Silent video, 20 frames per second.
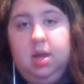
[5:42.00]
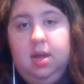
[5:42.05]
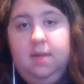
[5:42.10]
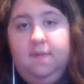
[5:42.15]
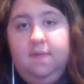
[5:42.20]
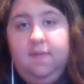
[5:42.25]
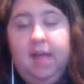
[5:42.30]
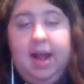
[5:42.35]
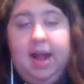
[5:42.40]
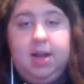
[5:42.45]

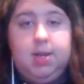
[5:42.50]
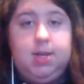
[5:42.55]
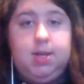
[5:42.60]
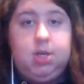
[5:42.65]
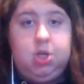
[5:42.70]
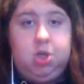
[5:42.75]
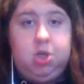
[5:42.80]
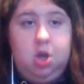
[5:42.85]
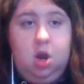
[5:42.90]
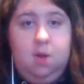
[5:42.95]
Flats and
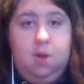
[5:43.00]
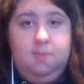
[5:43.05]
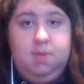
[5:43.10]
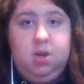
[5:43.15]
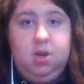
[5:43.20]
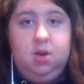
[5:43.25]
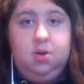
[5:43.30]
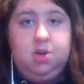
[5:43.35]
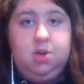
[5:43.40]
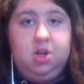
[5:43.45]
sharps
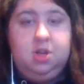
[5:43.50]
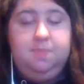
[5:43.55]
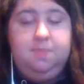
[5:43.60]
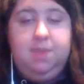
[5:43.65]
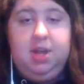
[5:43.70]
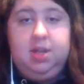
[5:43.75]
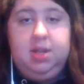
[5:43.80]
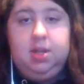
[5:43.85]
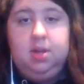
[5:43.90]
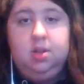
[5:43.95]
are just
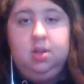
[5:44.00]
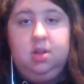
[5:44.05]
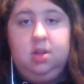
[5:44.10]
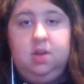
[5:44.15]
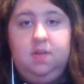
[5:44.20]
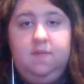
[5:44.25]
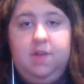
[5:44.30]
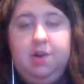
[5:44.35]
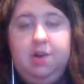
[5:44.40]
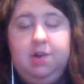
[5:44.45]

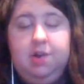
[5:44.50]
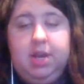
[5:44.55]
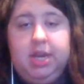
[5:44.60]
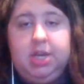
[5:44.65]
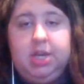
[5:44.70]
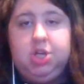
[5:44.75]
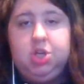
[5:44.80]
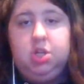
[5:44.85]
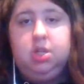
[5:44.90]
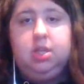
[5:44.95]
basically
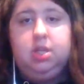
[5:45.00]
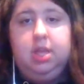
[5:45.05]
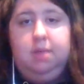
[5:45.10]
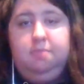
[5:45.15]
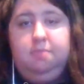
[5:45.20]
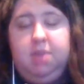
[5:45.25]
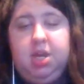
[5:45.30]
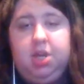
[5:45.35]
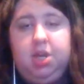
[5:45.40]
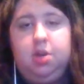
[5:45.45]
variations that
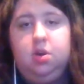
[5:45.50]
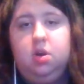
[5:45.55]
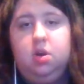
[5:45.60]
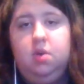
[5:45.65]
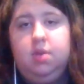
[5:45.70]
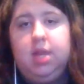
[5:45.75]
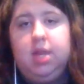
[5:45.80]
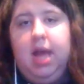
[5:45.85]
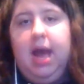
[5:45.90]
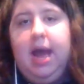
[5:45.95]
make your
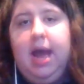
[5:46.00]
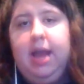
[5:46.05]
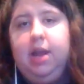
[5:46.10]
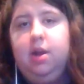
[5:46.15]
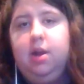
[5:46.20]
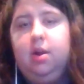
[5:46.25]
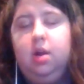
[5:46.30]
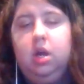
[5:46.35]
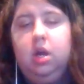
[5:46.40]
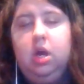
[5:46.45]
notes
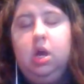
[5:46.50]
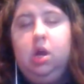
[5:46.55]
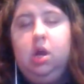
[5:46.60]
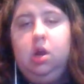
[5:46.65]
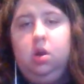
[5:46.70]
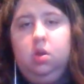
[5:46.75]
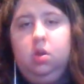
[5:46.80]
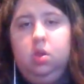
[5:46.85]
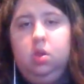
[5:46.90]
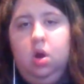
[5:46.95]
higher
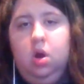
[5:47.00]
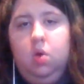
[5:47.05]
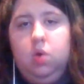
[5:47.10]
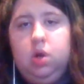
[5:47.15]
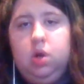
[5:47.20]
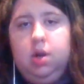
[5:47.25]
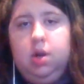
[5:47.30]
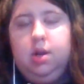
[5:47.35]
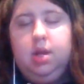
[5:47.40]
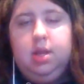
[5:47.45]
or
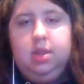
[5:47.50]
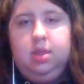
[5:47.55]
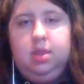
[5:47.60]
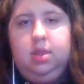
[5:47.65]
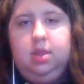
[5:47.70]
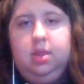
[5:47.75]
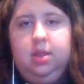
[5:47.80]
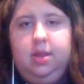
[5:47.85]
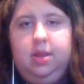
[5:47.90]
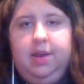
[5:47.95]
lower.
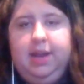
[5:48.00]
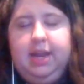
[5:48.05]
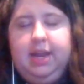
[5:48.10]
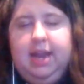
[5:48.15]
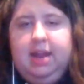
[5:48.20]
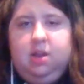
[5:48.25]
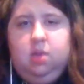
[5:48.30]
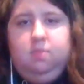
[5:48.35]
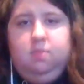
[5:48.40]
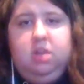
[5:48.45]
It can
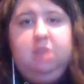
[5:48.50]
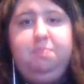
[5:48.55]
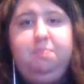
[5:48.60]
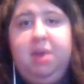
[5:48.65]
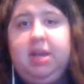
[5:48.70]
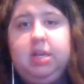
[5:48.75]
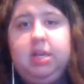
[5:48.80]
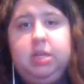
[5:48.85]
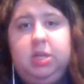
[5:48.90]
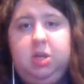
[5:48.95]
add some
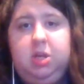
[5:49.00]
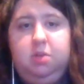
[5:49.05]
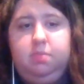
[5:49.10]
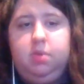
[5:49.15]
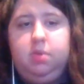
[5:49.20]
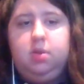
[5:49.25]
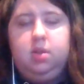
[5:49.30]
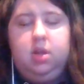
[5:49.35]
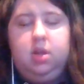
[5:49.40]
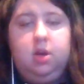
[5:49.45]
spice to your
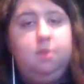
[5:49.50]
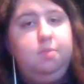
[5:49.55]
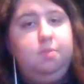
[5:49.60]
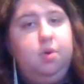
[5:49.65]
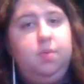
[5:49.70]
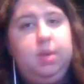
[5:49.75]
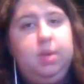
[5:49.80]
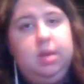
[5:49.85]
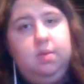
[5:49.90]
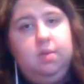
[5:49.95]
music,
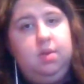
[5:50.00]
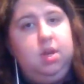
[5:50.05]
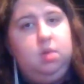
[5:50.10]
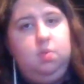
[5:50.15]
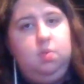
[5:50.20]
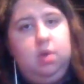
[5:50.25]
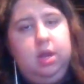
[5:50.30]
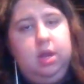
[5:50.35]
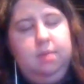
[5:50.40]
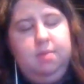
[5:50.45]
but we don't need to
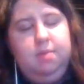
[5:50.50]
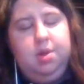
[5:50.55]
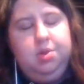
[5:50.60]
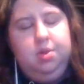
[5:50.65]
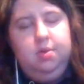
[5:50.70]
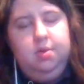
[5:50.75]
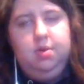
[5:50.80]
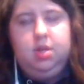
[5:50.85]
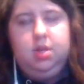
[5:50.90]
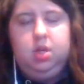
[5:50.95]
worry about
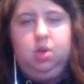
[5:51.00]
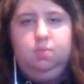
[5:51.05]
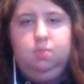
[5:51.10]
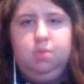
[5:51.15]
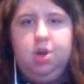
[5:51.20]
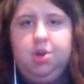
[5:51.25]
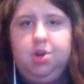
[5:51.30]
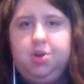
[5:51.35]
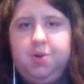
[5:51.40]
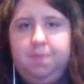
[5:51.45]
those too
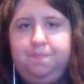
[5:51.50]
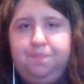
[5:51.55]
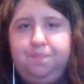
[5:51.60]
much.